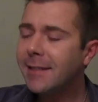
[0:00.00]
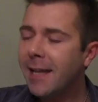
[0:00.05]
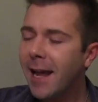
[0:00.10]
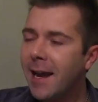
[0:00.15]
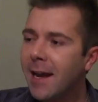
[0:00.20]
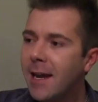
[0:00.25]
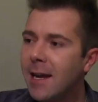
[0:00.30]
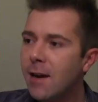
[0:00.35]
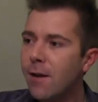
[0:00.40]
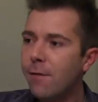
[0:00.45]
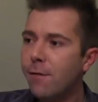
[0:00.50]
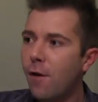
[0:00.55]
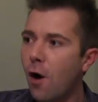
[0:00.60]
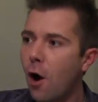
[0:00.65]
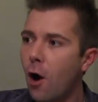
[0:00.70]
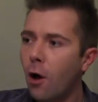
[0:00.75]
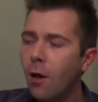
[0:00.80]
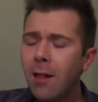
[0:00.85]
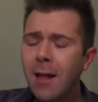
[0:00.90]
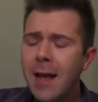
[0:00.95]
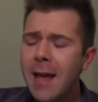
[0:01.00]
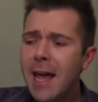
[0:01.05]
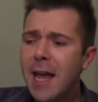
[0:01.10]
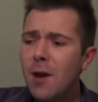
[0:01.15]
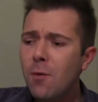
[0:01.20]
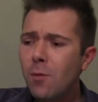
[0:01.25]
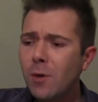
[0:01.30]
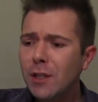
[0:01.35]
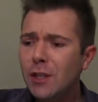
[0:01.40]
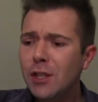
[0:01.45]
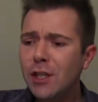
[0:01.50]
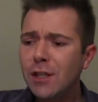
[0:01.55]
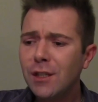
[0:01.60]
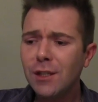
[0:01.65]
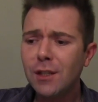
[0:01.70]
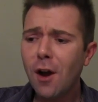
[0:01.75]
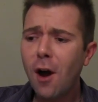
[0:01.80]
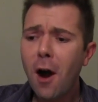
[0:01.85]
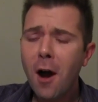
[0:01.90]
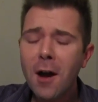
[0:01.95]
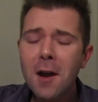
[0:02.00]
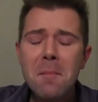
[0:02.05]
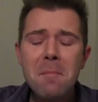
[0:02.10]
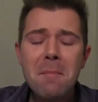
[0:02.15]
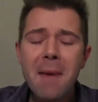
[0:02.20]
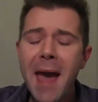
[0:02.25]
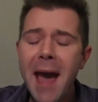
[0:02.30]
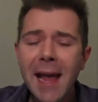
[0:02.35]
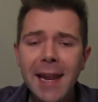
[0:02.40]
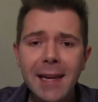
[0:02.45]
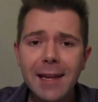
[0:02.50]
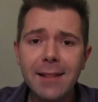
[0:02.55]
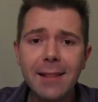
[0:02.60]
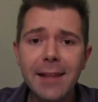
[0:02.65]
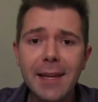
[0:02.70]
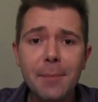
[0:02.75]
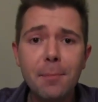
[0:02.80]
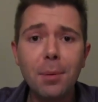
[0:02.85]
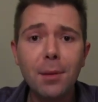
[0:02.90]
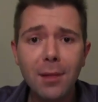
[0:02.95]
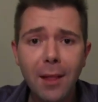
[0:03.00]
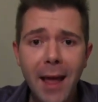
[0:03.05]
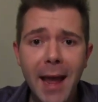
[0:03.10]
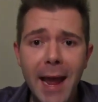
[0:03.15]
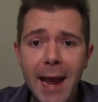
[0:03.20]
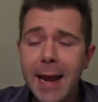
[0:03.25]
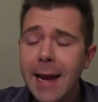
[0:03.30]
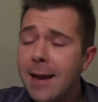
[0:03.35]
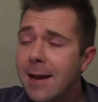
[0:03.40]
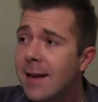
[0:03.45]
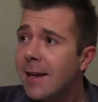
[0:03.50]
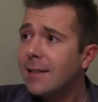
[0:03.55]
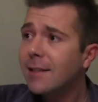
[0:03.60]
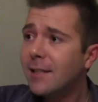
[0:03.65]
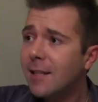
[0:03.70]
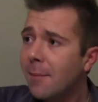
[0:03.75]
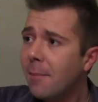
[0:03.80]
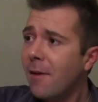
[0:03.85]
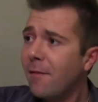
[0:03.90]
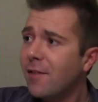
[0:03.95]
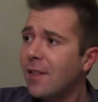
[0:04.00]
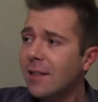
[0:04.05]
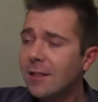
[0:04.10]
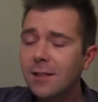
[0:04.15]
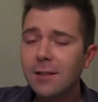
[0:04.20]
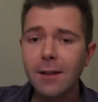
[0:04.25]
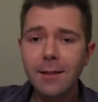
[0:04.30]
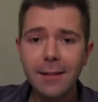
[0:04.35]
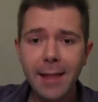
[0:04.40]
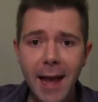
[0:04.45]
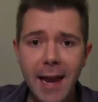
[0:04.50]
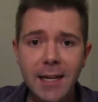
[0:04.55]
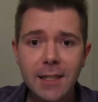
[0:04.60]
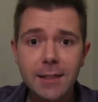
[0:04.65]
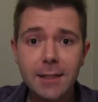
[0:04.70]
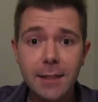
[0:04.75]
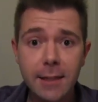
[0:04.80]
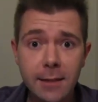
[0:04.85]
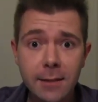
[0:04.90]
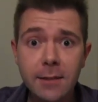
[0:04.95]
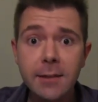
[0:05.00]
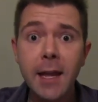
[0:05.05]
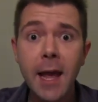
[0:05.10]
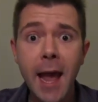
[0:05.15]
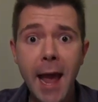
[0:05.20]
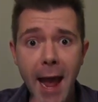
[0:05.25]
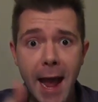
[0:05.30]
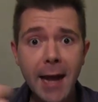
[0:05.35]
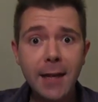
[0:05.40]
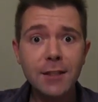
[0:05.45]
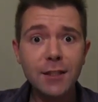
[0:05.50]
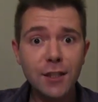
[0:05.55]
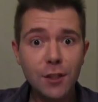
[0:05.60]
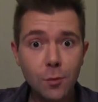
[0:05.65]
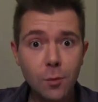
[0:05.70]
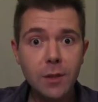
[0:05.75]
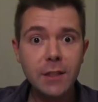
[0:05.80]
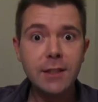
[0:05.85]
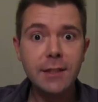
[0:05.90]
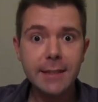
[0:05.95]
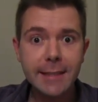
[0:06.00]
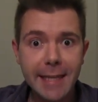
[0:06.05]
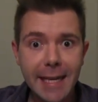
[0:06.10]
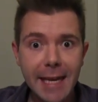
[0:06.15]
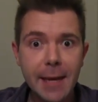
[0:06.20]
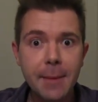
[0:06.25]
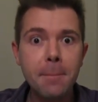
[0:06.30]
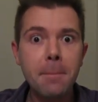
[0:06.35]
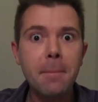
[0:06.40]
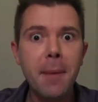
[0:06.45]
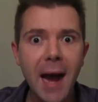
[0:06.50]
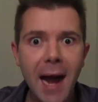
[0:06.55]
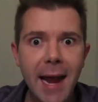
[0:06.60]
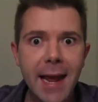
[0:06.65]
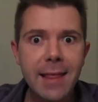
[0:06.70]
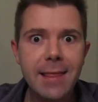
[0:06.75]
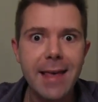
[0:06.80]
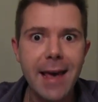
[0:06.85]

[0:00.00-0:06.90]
second of all, it would just automatically play some of the selections as you would skim by